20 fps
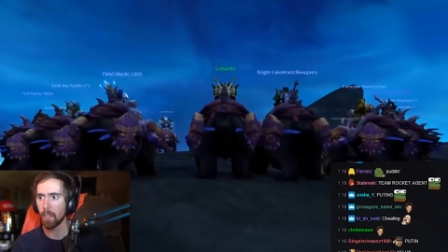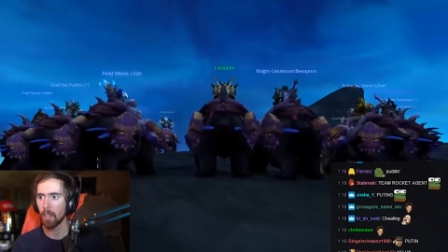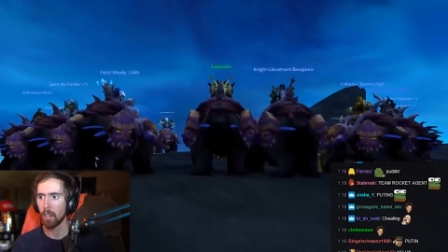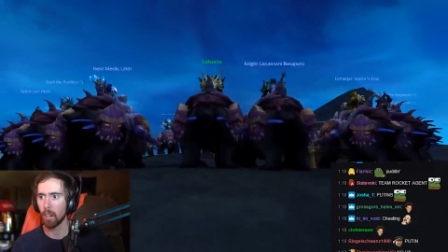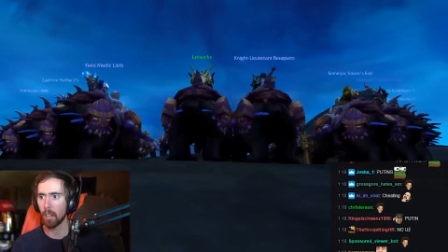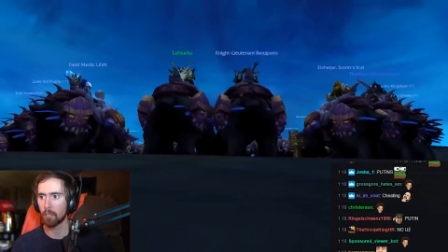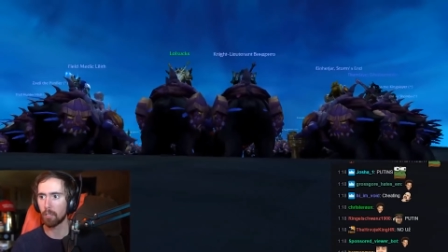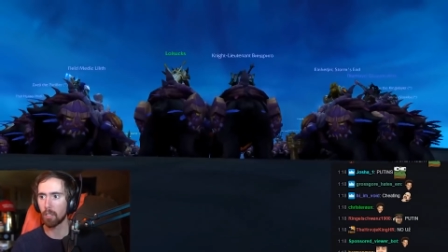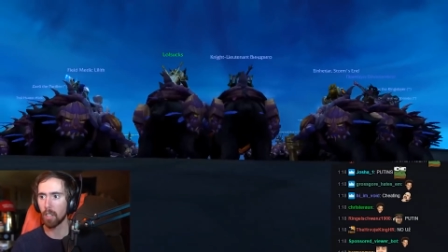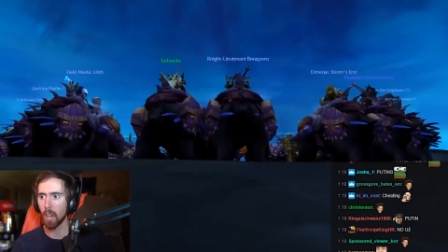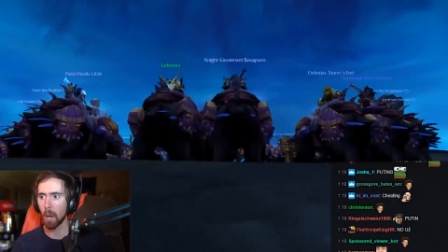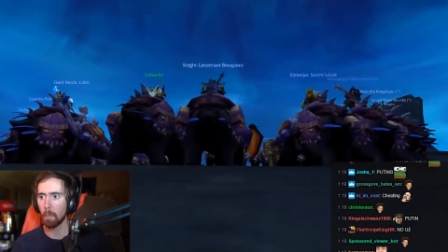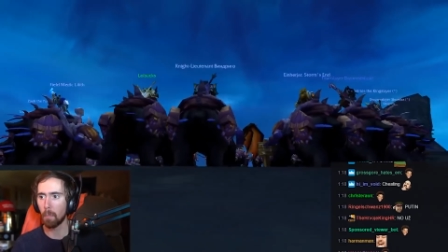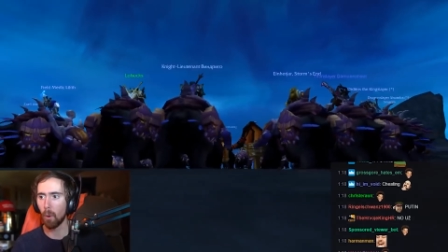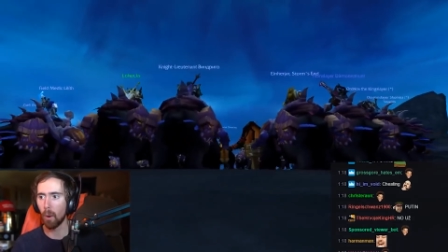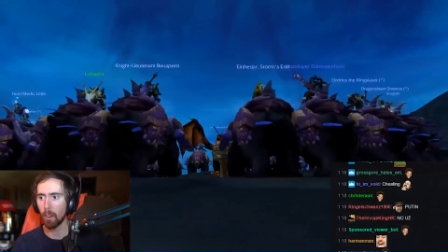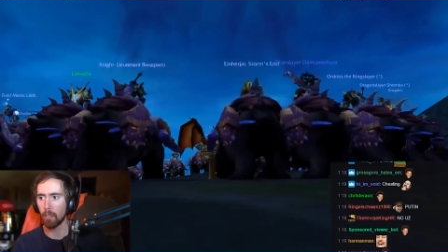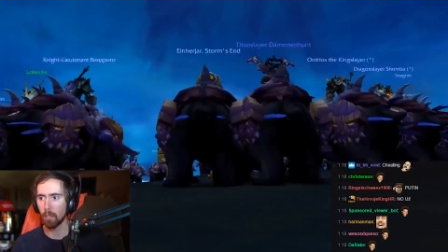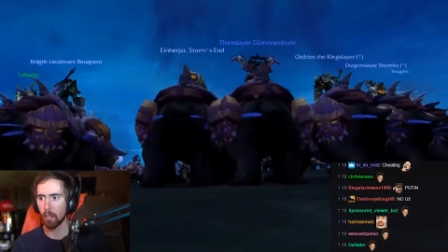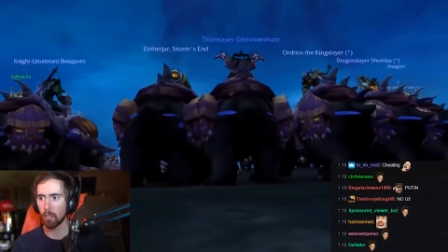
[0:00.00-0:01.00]
Let's see it,
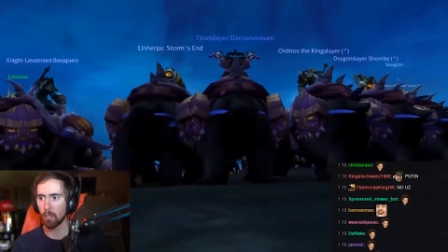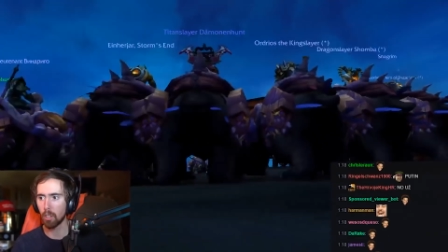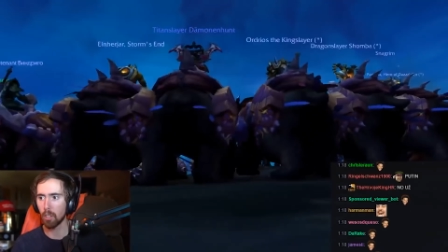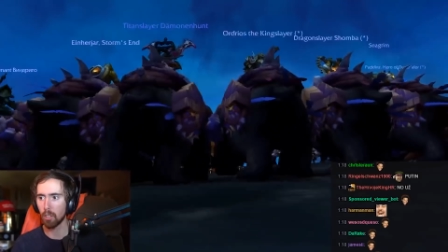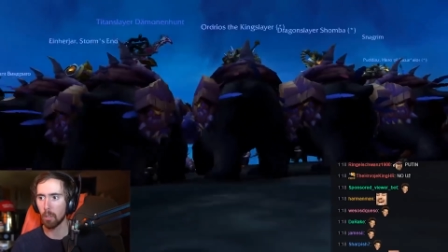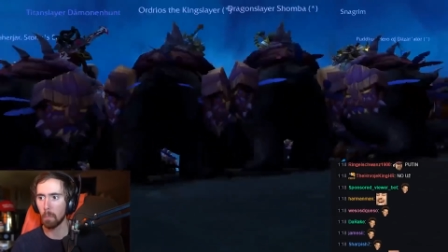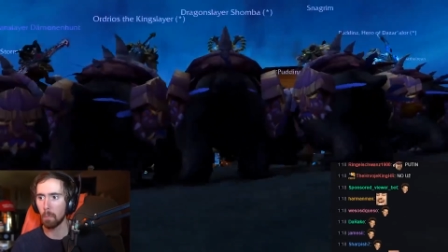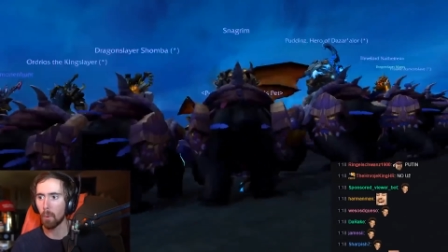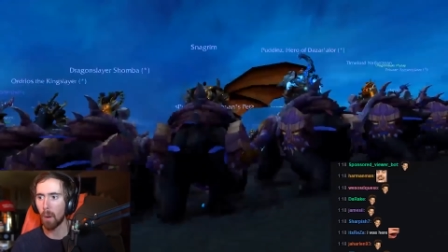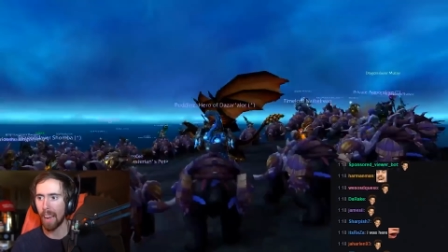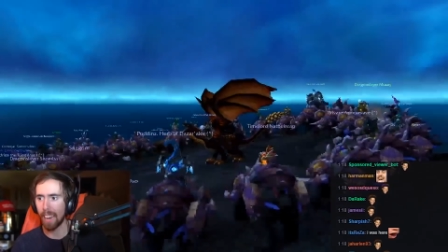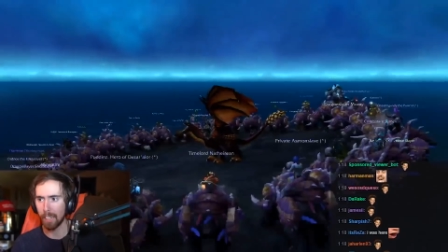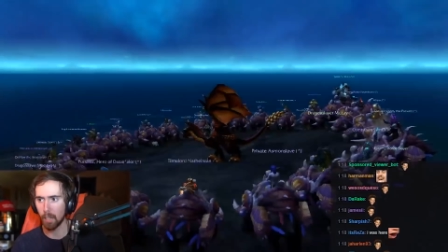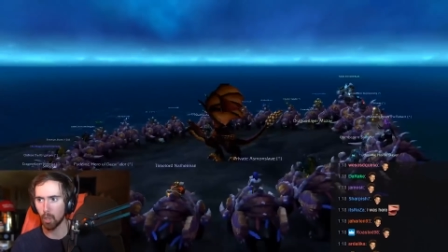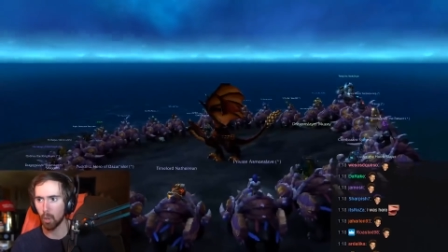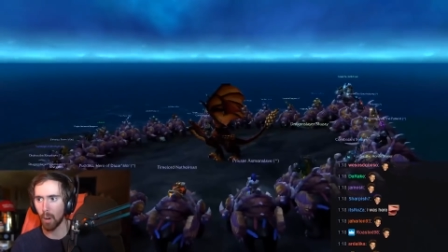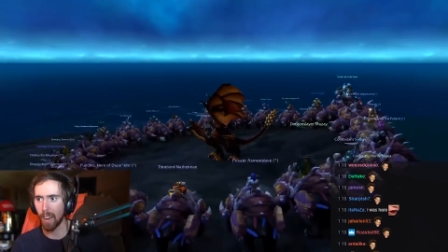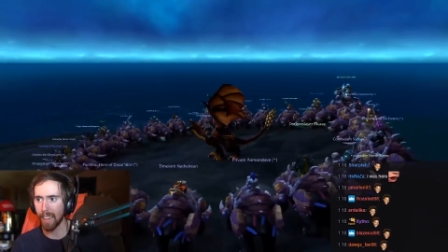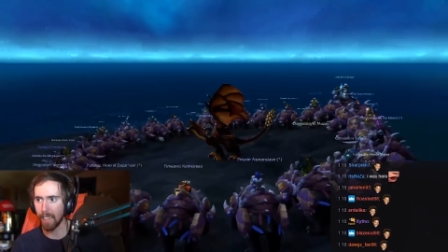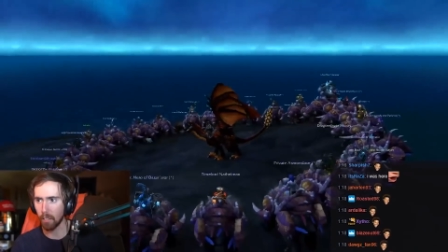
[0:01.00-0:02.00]
boys. Let's see some black
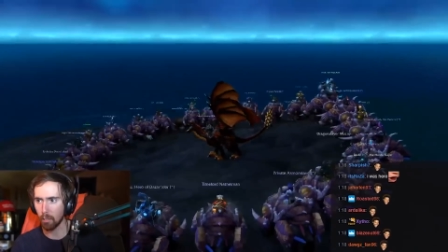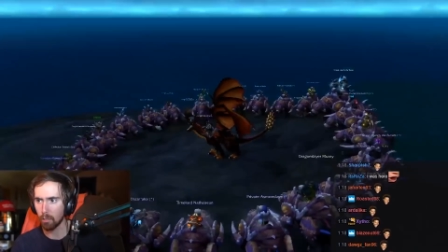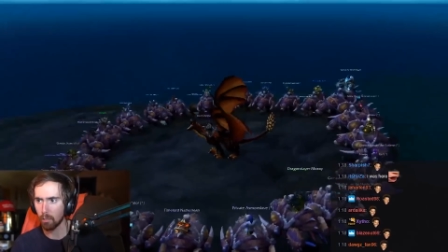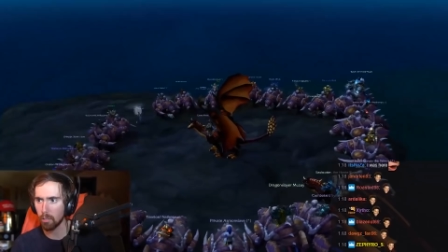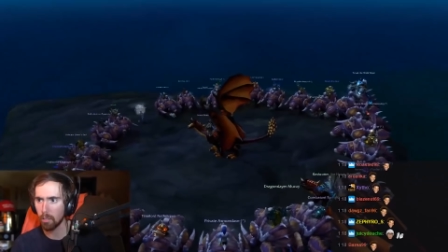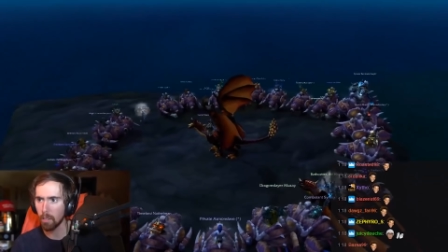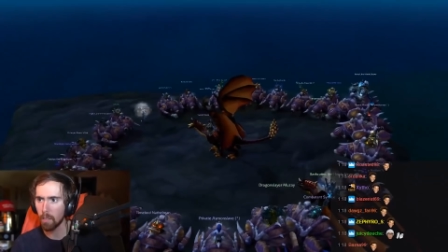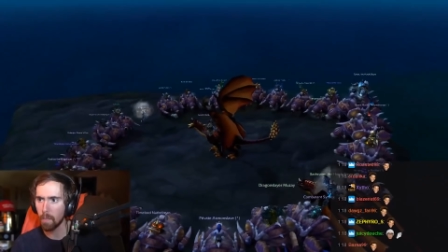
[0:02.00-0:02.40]
drakes.